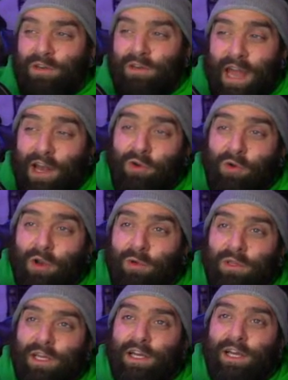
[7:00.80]
not agree
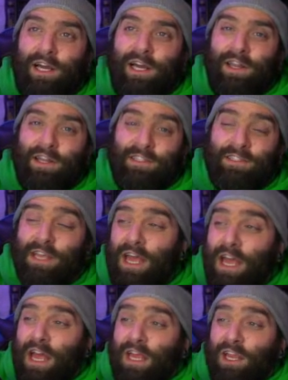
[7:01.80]
with this.
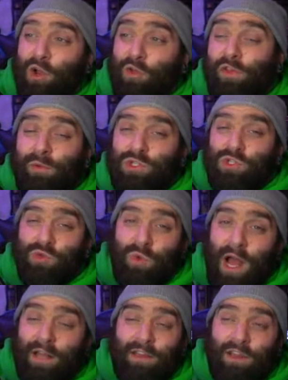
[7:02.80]
Think what you
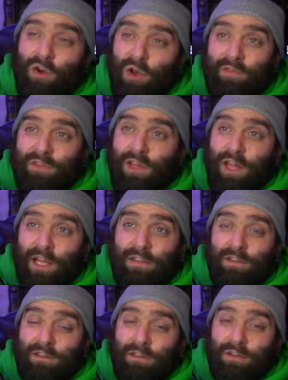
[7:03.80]
want. You don't have to
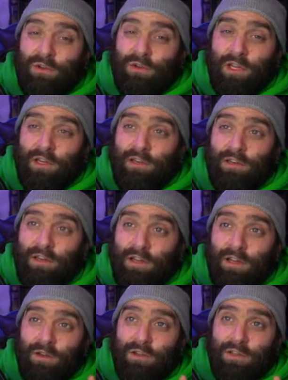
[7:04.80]
like who
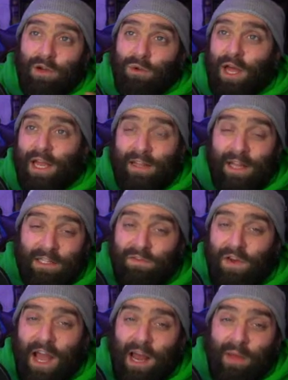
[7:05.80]
you don't like. That's
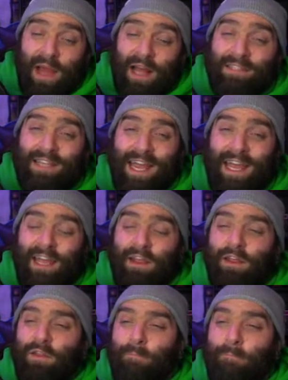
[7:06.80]
fine. I'm not
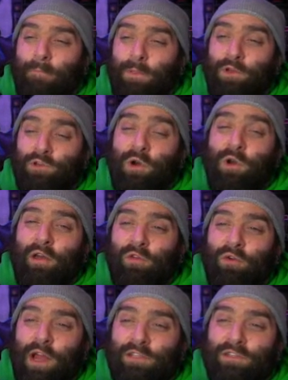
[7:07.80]
saying you don't have
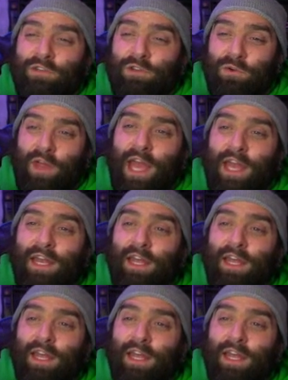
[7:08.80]
the right to do that.